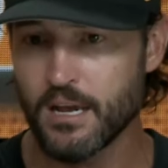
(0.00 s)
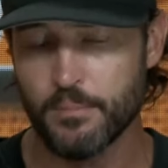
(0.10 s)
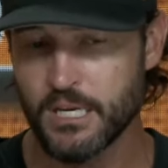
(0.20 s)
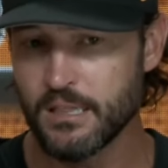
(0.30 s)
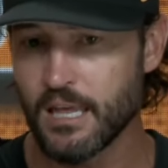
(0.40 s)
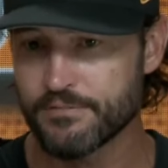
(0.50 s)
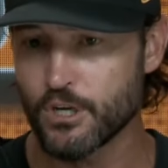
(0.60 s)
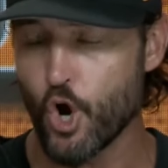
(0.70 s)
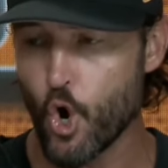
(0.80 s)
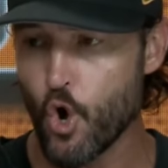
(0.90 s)
I mean, he left
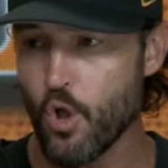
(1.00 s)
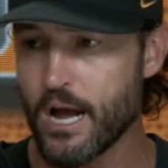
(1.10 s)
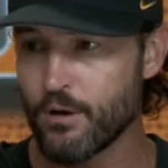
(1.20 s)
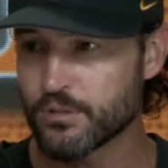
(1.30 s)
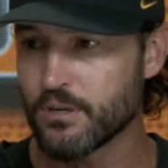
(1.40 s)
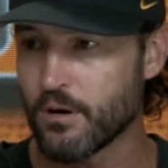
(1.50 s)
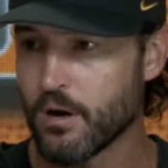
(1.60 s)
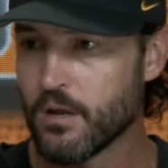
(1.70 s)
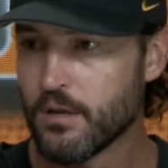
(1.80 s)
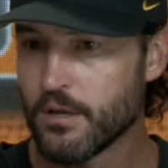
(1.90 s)
it all out there,
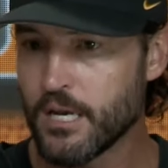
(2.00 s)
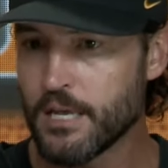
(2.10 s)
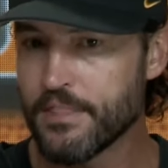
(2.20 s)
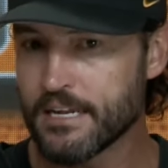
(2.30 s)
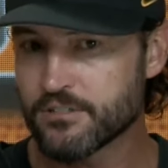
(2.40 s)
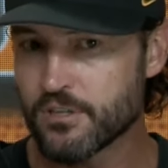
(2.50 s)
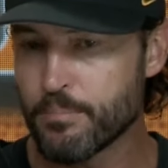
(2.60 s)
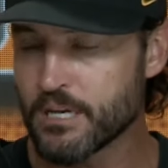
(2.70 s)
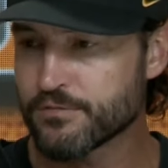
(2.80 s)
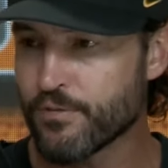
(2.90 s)
and that's the
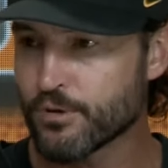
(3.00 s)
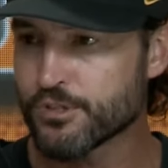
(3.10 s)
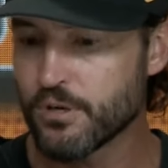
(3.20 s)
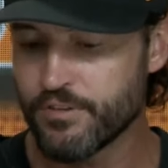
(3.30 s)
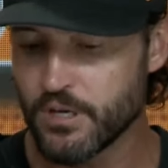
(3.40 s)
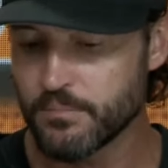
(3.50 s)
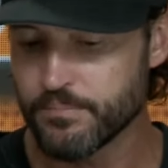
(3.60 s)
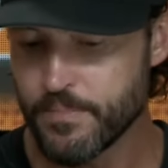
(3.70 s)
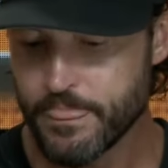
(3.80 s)
best version of him.